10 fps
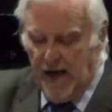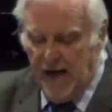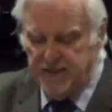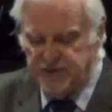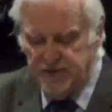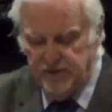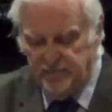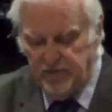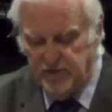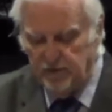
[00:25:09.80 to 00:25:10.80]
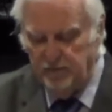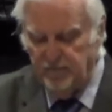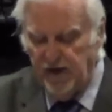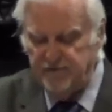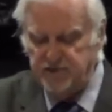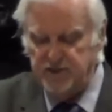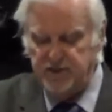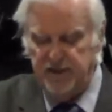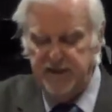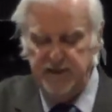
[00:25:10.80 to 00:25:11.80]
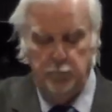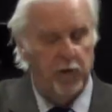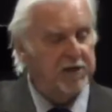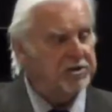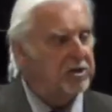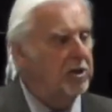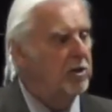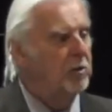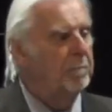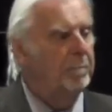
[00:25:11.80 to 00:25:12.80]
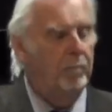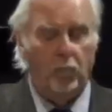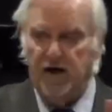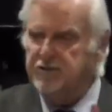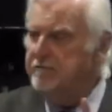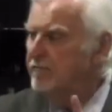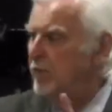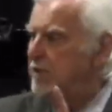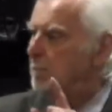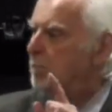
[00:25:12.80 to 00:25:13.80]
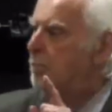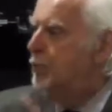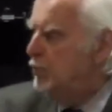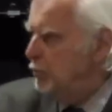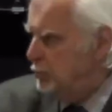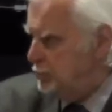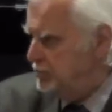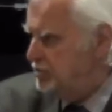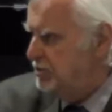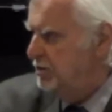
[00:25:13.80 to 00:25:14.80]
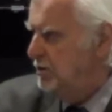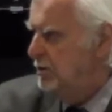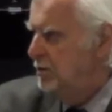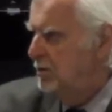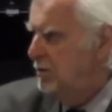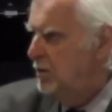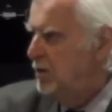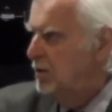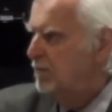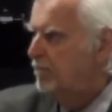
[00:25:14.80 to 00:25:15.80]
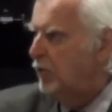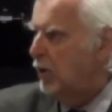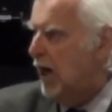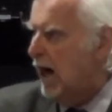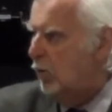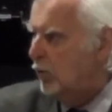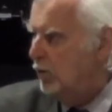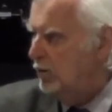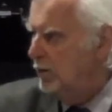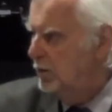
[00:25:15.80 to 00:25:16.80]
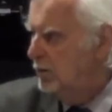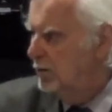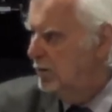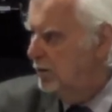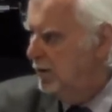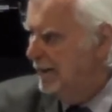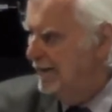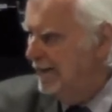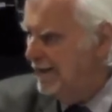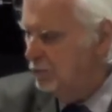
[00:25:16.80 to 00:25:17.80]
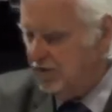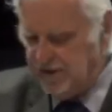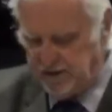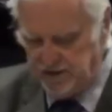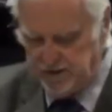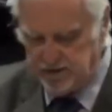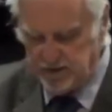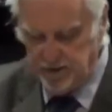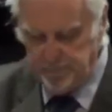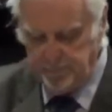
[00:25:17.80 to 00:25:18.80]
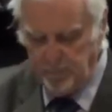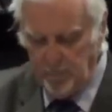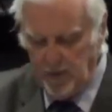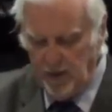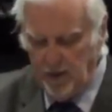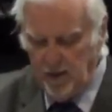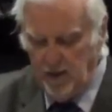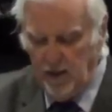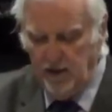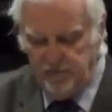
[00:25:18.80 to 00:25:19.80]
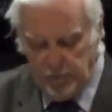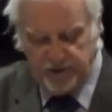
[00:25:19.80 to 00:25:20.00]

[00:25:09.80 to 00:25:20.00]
Isaiah 53 5 says that he was, watch the phrase, bruised for our iniquities. For